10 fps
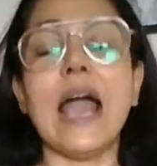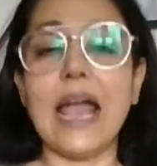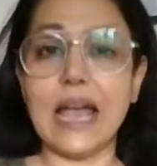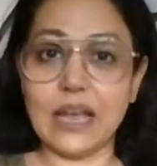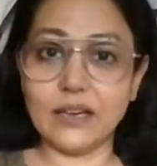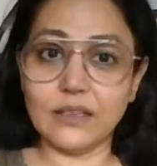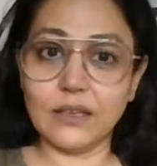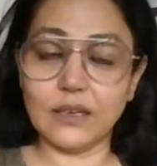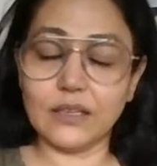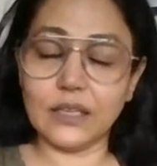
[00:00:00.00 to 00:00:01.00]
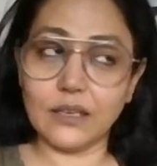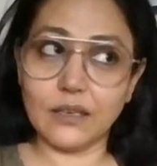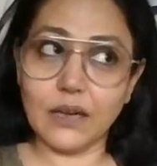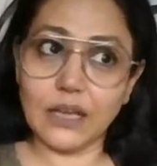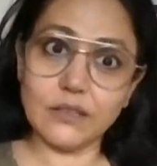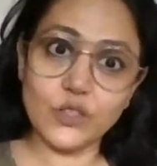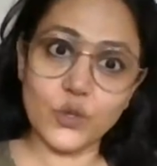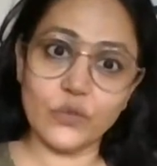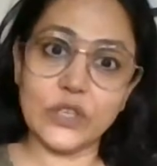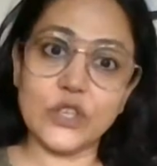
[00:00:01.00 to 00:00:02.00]
and the other
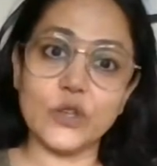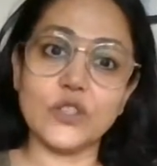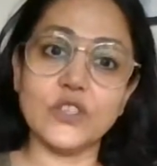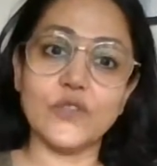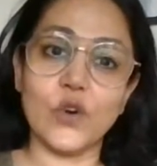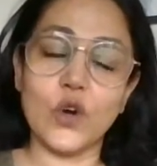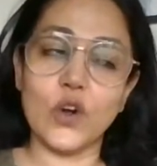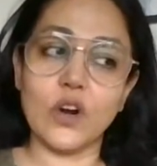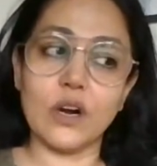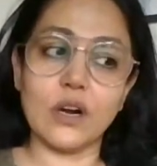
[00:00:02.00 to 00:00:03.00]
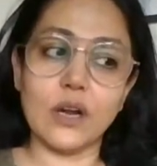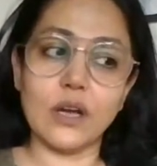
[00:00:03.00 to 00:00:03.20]
two videos for